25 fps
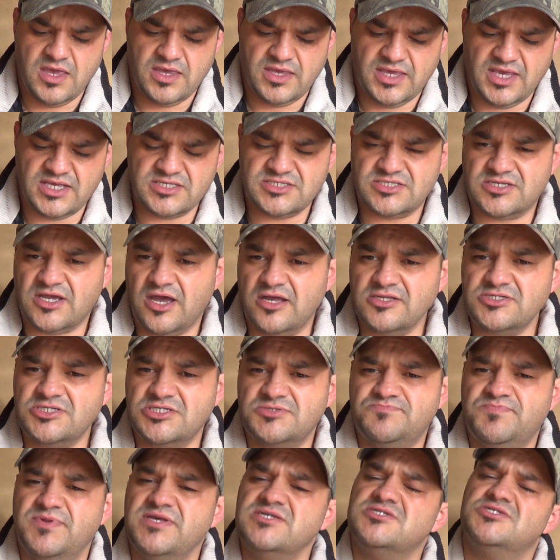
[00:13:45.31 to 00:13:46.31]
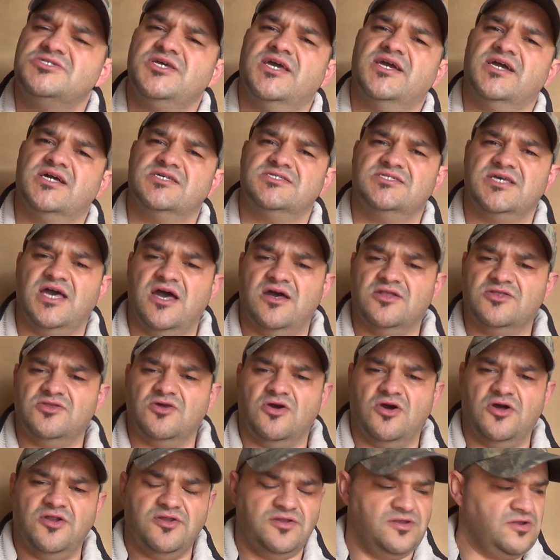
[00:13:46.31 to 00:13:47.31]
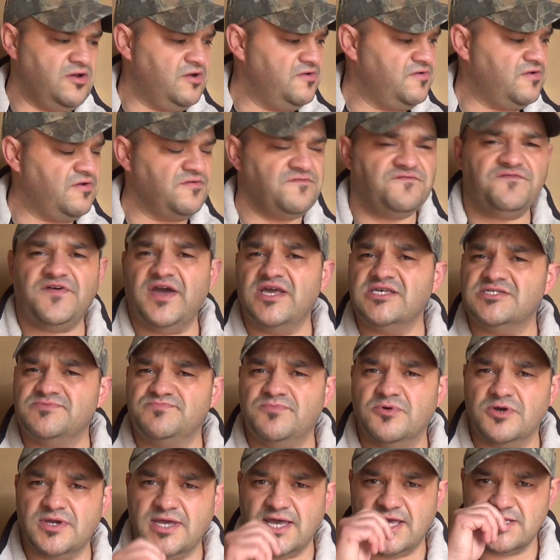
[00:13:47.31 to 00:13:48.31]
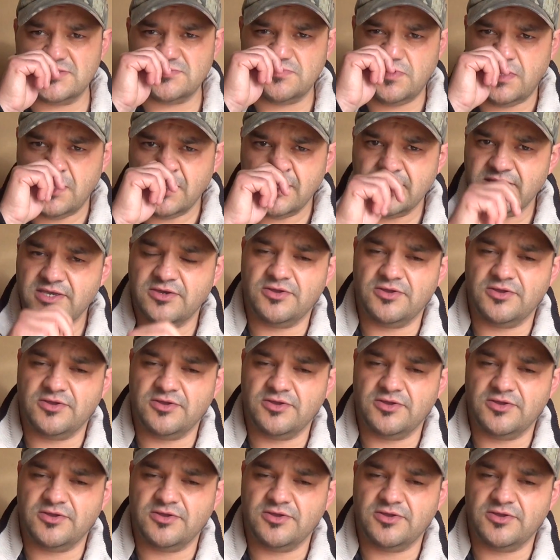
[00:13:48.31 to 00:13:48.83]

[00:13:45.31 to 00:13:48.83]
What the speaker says: Yes, please check us out on Facebook as well.